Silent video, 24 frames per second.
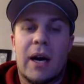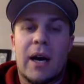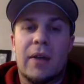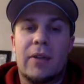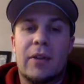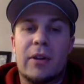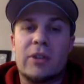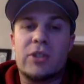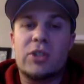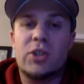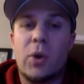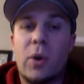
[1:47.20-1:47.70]

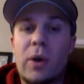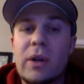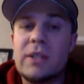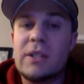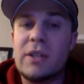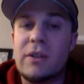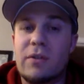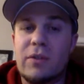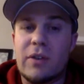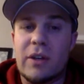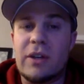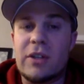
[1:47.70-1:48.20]
Their choice
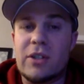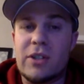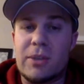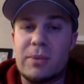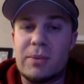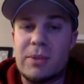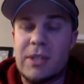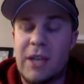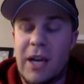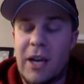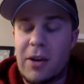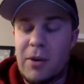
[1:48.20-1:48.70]
of leadership
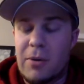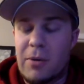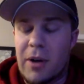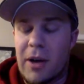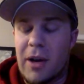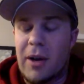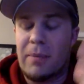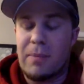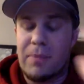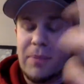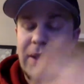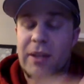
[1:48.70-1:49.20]

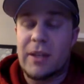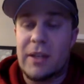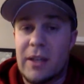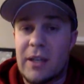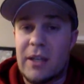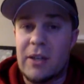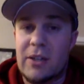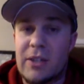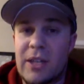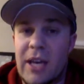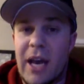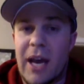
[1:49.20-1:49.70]
style that the
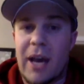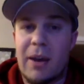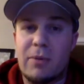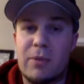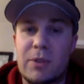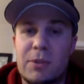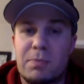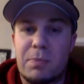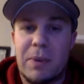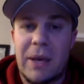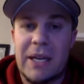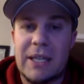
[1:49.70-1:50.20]
leaders had
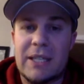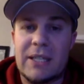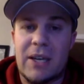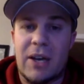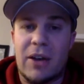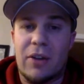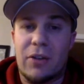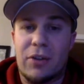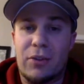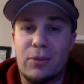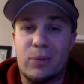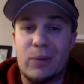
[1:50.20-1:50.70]
was based
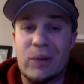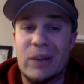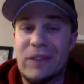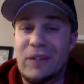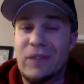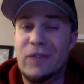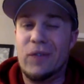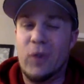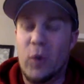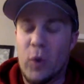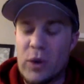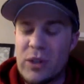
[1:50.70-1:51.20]
on three
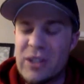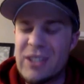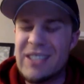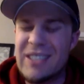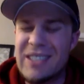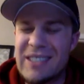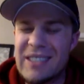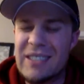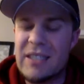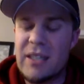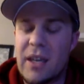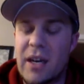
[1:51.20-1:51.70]

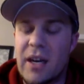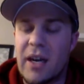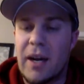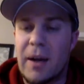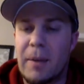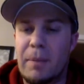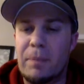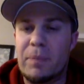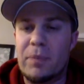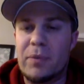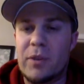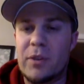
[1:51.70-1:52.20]
forces.
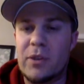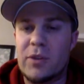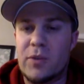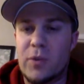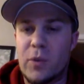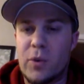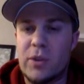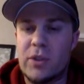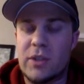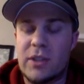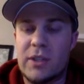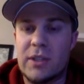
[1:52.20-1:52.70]
Those
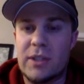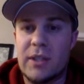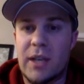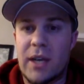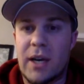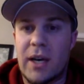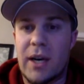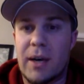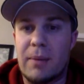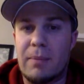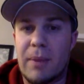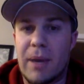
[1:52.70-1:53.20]
forces
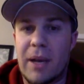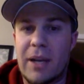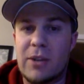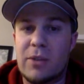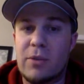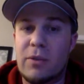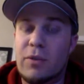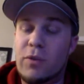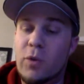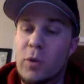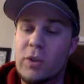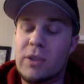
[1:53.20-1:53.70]
had to do
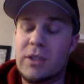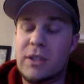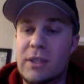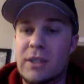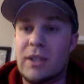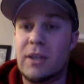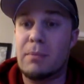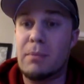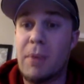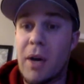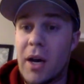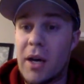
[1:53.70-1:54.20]
with forces
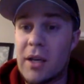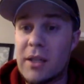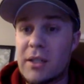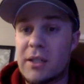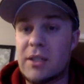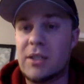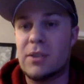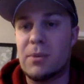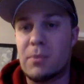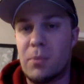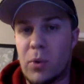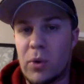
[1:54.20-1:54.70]
in the boss,
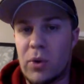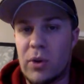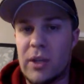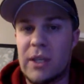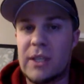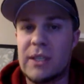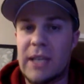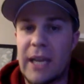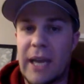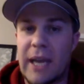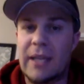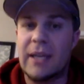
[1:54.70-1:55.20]
the
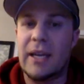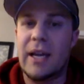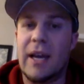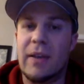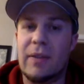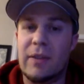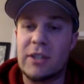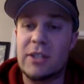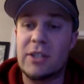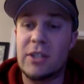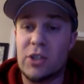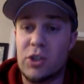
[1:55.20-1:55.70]
subordinates, and
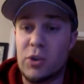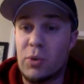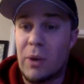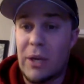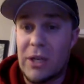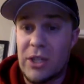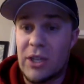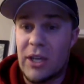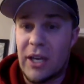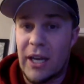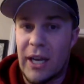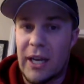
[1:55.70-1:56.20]
the
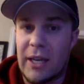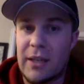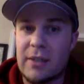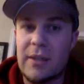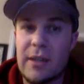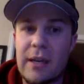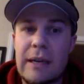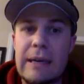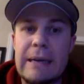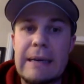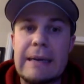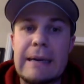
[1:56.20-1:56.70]
situation at
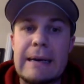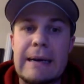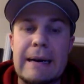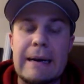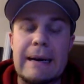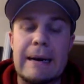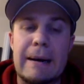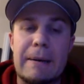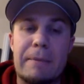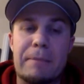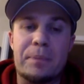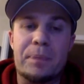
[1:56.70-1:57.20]

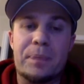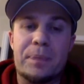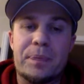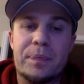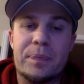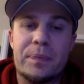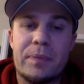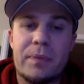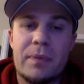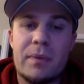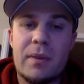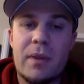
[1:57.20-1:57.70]
hand.
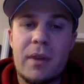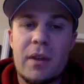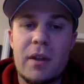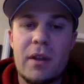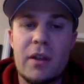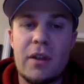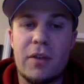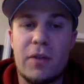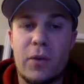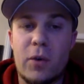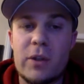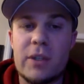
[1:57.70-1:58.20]

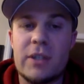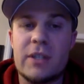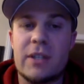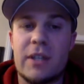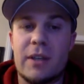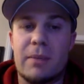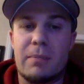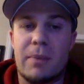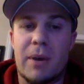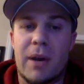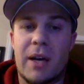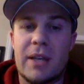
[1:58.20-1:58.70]
The forces in
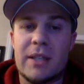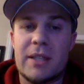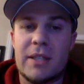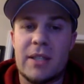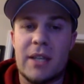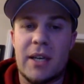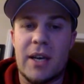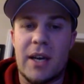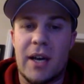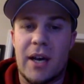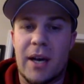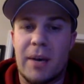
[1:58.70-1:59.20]
the boss
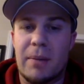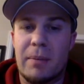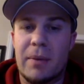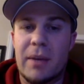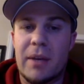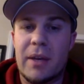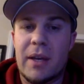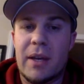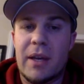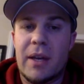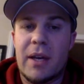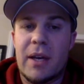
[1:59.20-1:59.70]

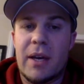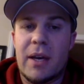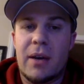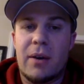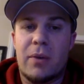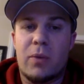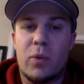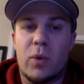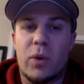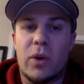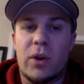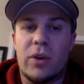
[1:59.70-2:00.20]

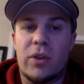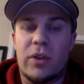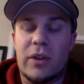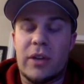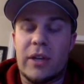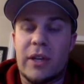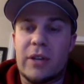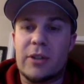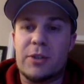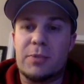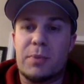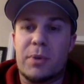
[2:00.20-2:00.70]
were the
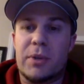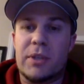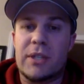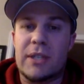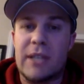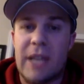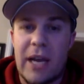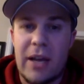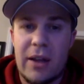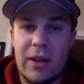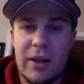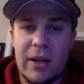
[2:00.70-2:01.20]
leader's
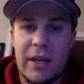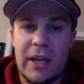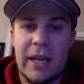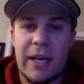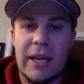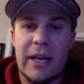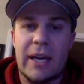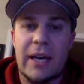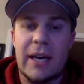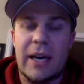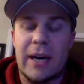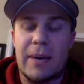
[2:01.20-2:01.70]

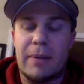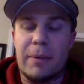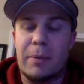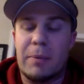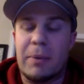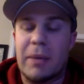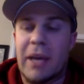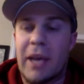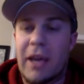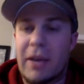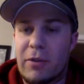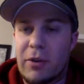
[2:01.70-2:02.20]
personality, the
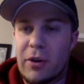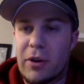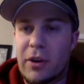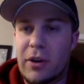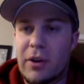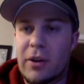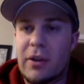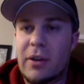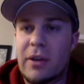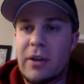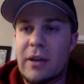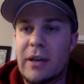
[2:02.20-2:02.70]

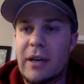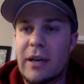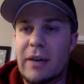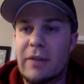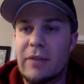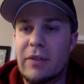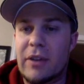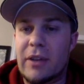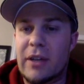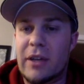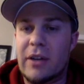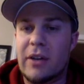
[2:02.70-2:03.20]
behavior of
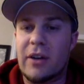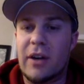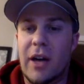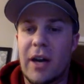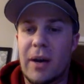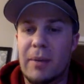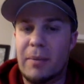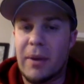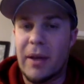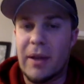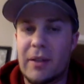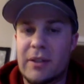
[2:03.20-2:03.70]
the leader,
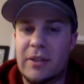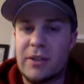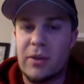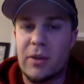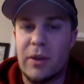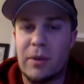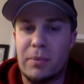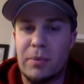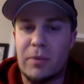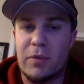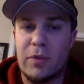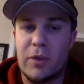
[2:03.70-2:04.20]
and so
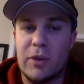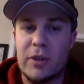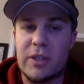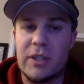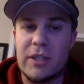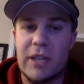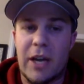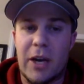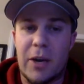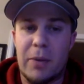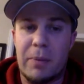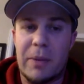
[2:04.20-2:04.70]
the preferred
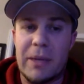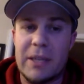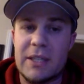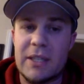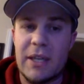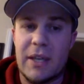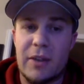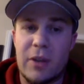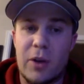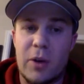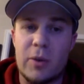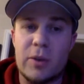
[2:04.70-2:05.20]
style based
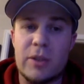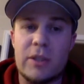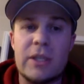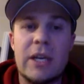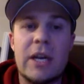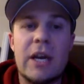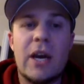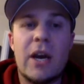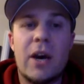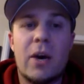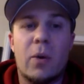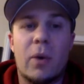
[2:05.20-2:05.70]
on those,
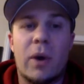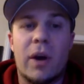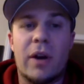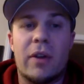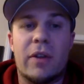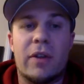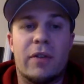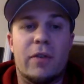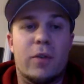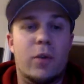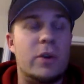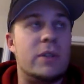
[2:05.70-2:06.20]
where
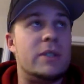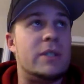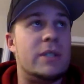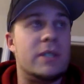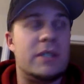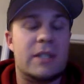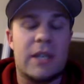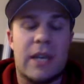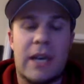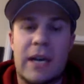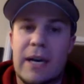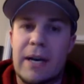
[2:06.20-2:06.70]
the
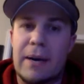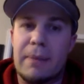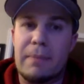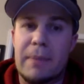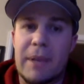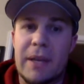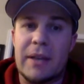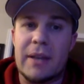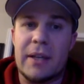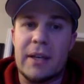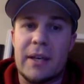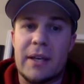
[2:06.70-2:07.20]
forces
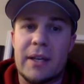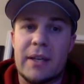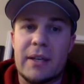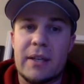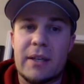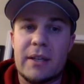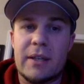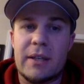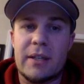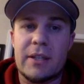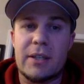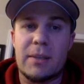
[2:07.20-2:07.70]
in the
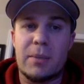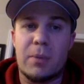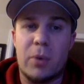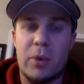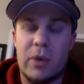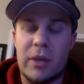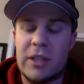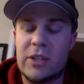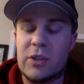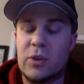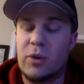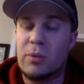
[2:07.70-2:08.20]

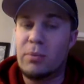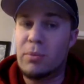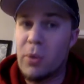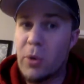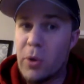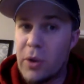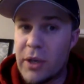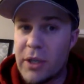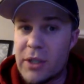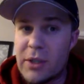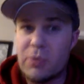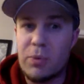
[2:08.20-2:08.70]
subordinates or
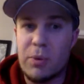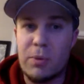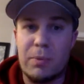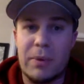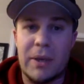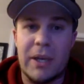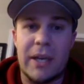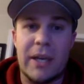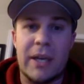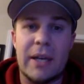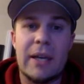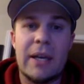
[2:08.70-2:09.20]
employees would
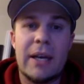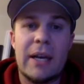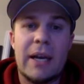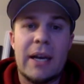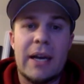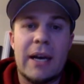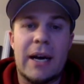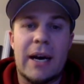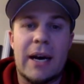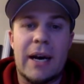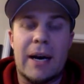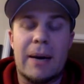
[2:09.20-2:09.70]
be
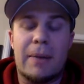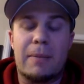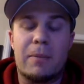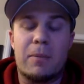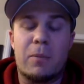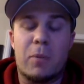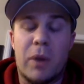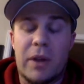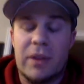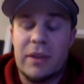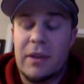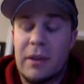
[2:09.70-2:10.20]

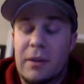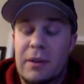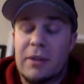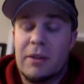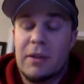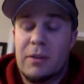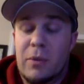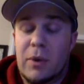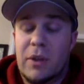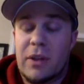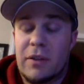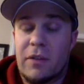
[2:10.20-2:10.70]
what
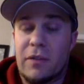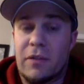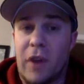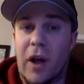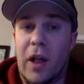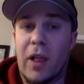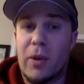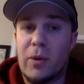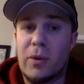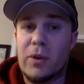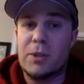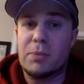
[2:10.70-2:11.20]
the
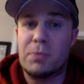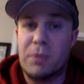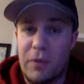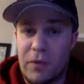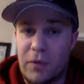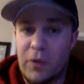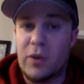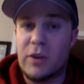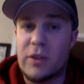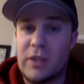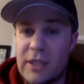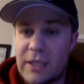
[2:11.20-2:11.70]
followers'
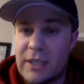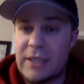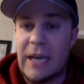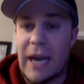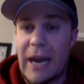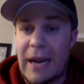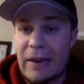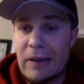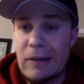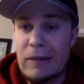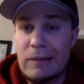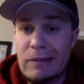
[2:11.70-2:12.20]
preferred
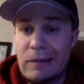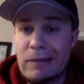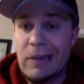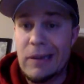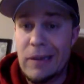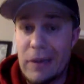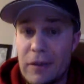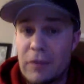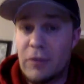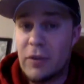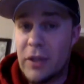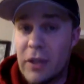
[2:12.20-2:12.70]
style
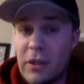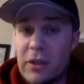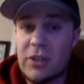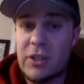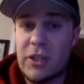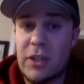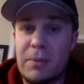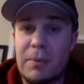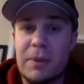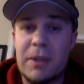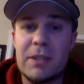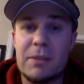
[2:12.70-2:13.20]
of
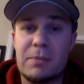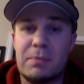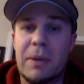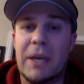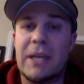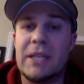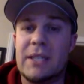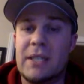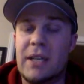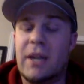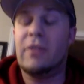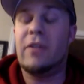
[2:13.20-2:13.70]
leadership is
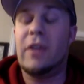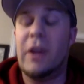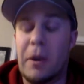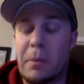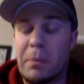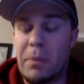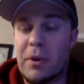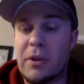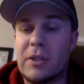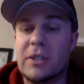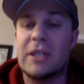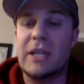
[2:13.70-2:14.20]
based on their
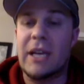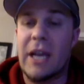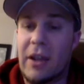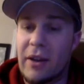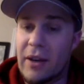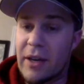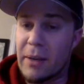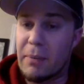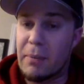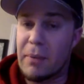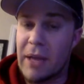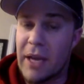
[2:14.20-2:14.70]

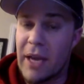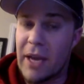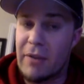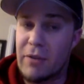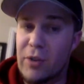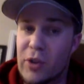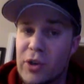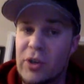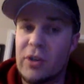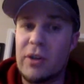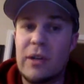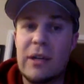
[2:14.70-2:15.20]
personality and
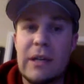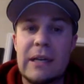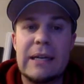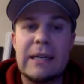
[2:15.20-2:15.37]
behavior.